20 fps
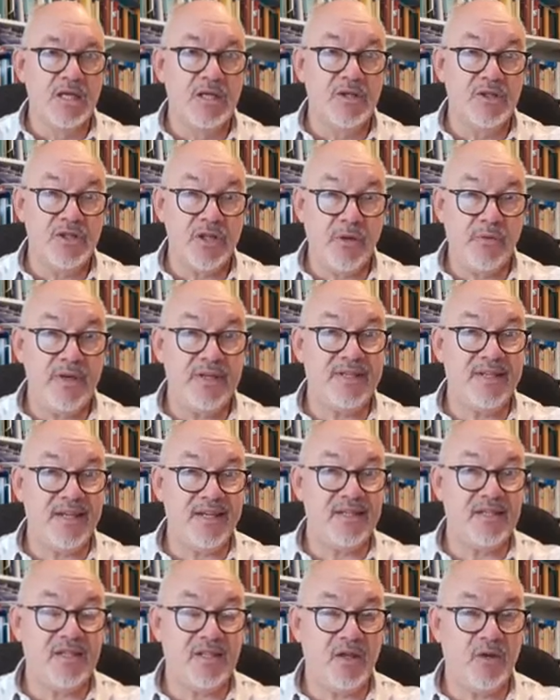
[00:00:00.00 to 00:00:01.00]
So it
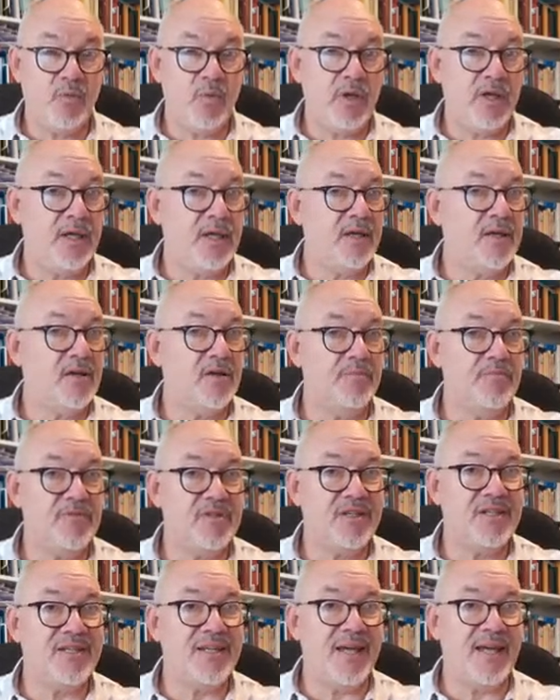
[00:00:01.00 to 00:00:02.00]
is that we come
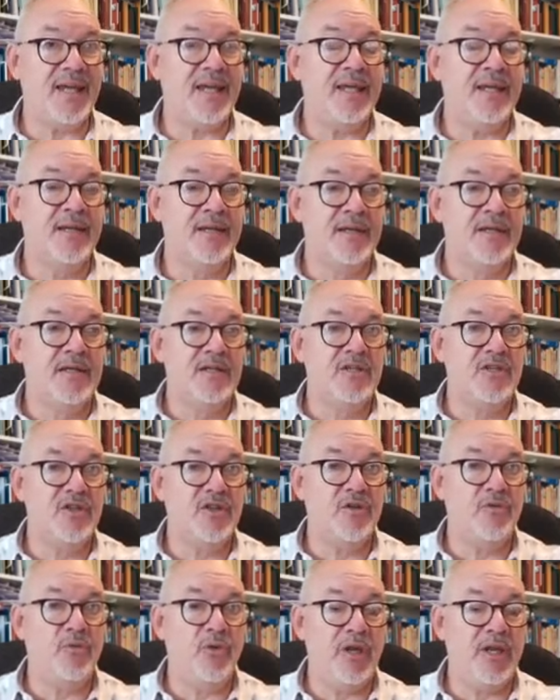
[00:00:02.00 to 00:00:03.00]
today to
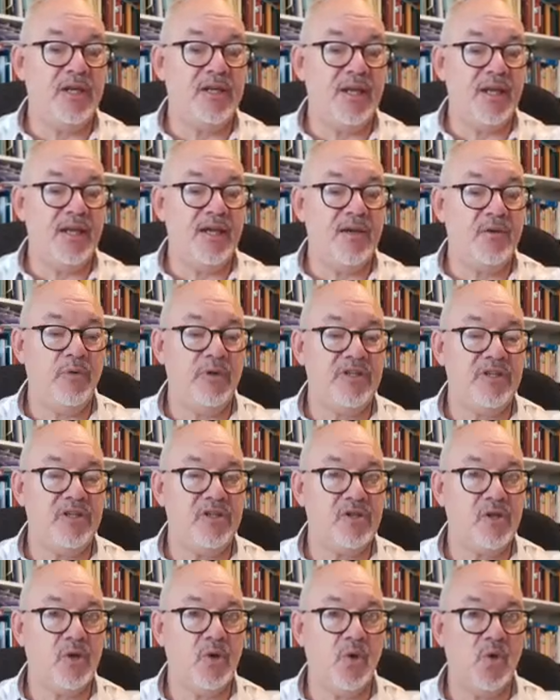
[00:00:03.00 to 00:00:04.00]
the reading which is
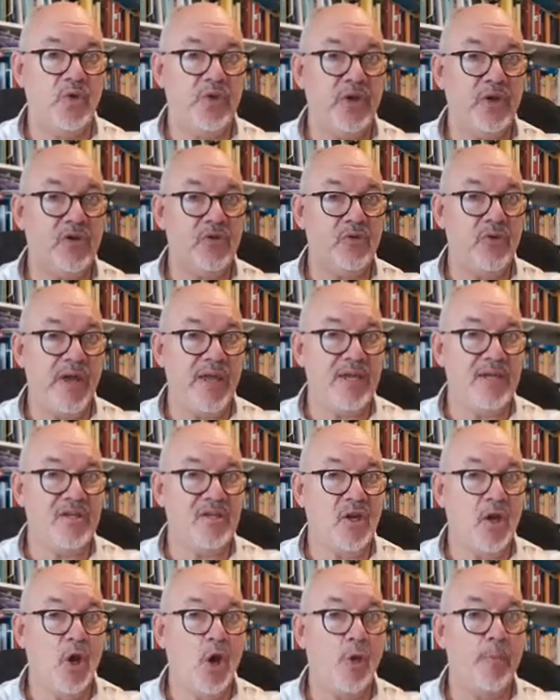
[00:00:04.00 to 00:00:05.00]
called the
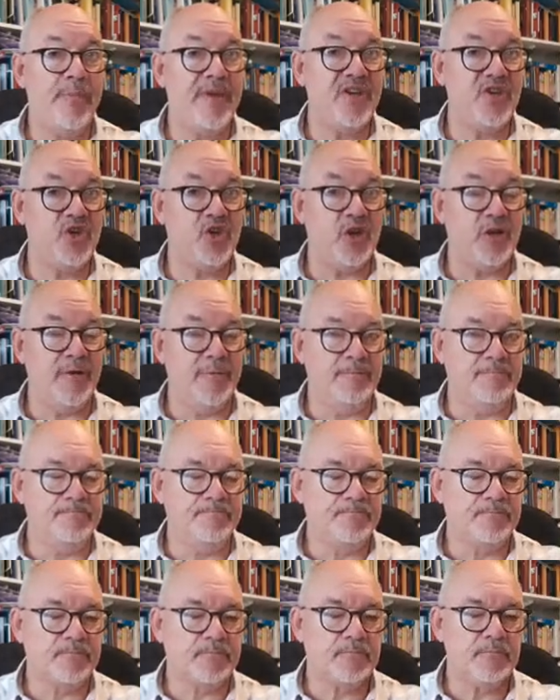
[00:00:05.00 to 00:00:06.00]
Great Commission.
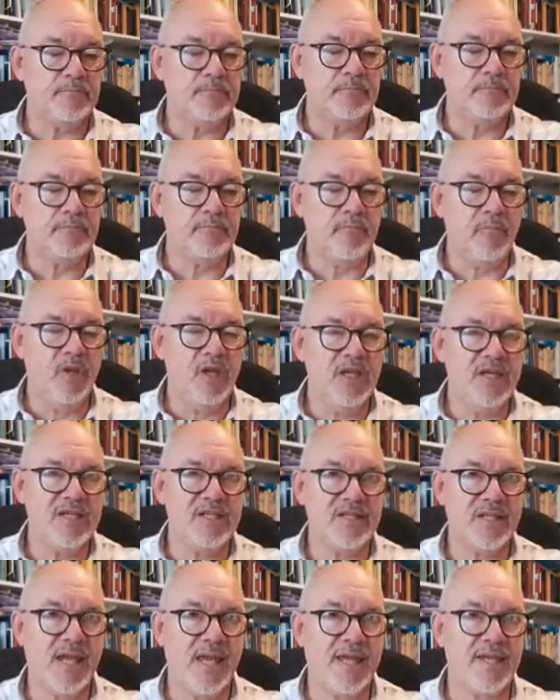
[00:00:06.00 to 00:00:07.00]

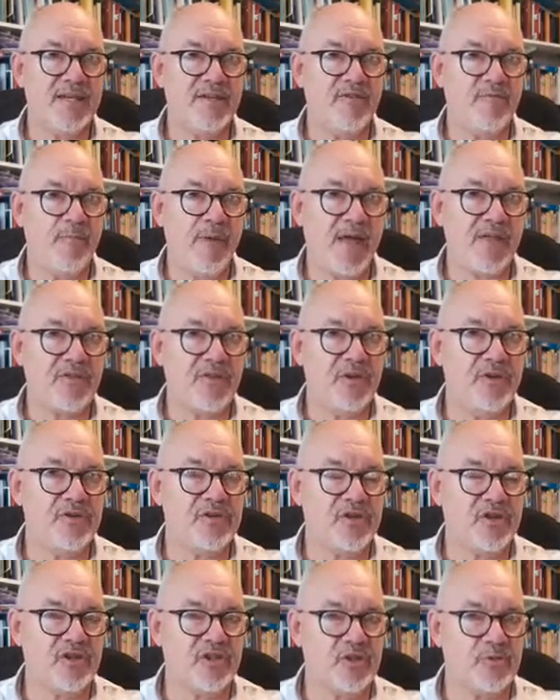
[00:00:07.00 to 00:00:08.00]
It's the end of Matthew's
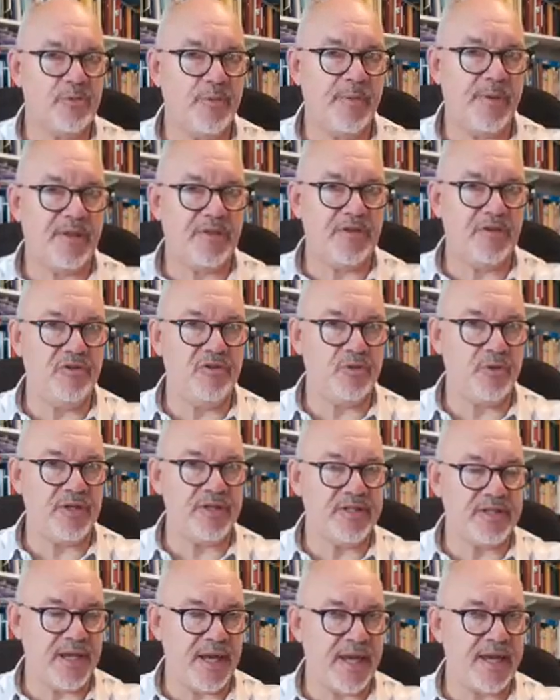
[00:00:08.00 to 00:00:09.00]
Gospel, Matthew
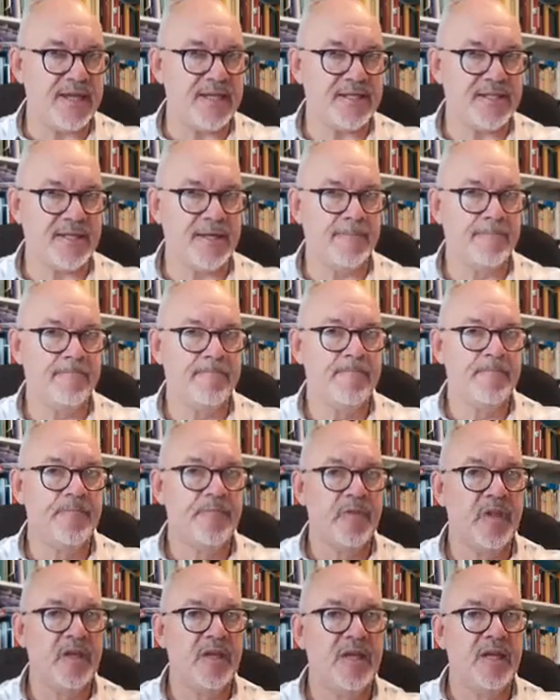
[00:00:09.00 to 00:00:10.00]
28.
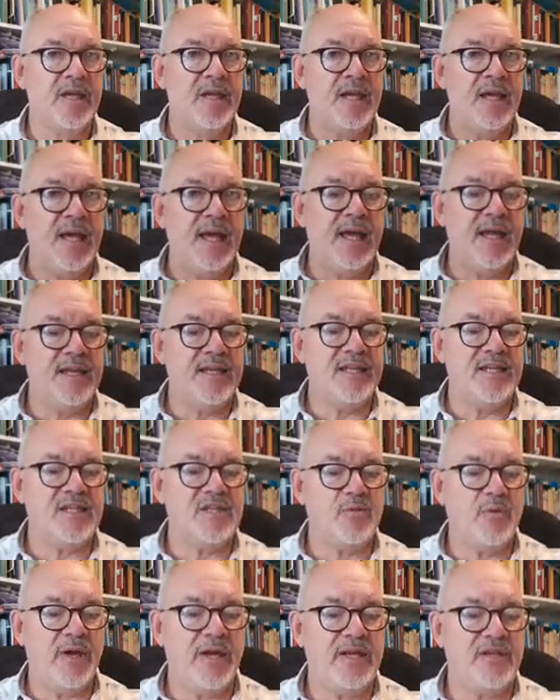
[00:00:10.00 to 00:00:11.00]
And
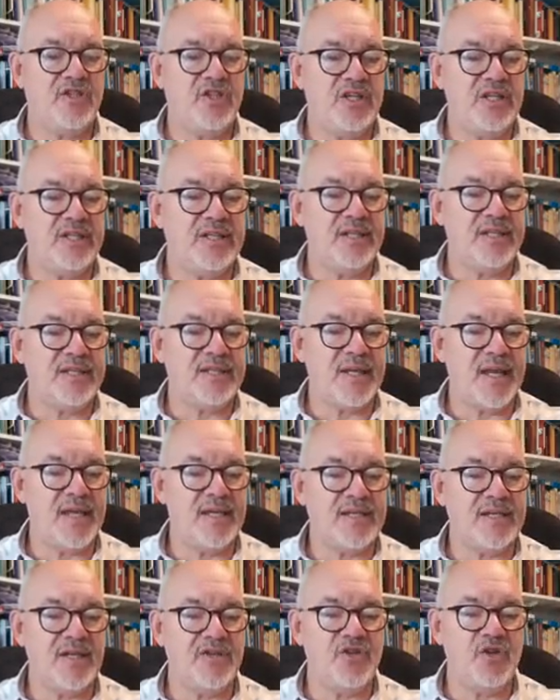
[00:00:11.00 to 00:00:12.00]
it's where Jesus
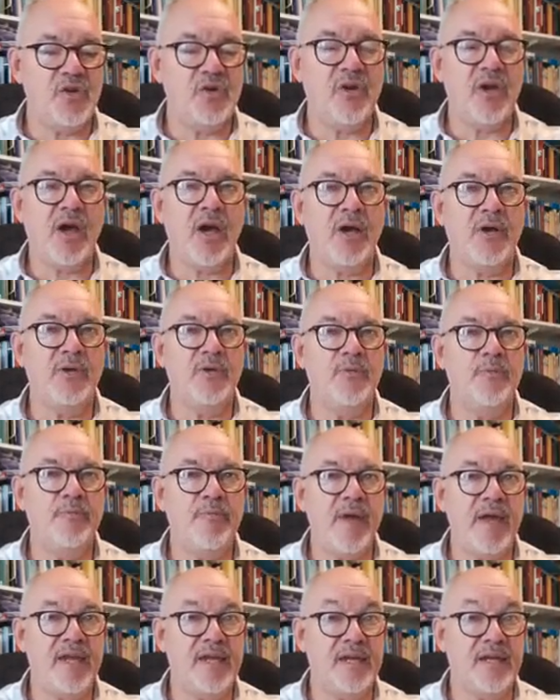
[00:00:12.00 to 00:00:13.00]
says, As you go,
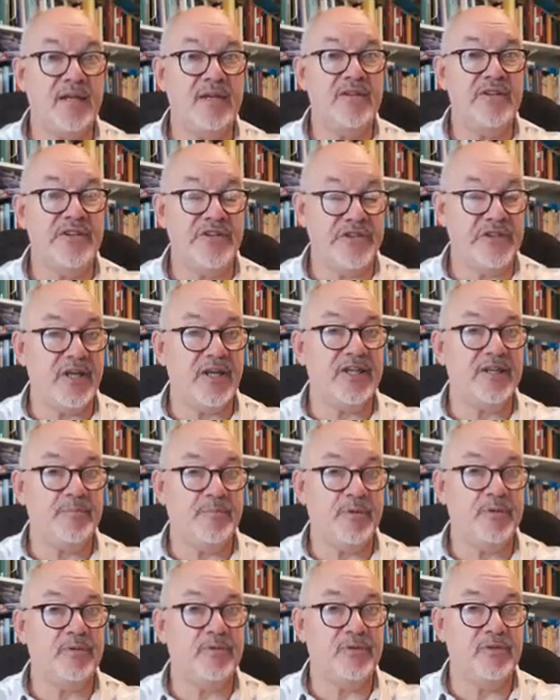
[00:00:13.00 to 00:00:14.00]
make
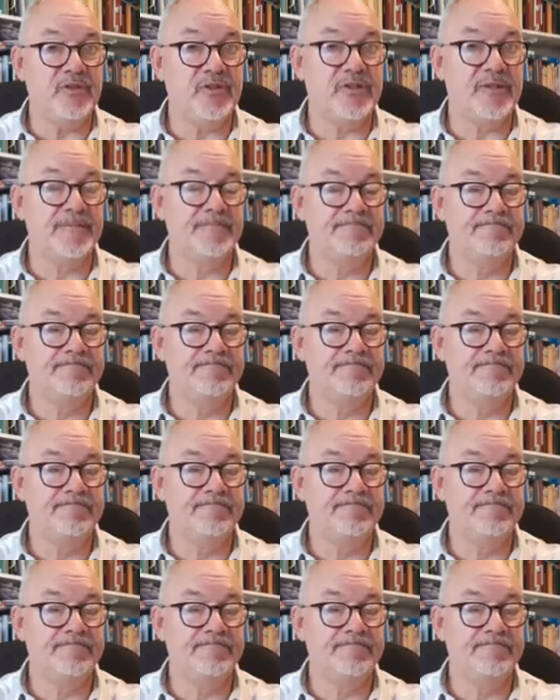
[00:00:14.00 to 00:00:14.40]
disciples.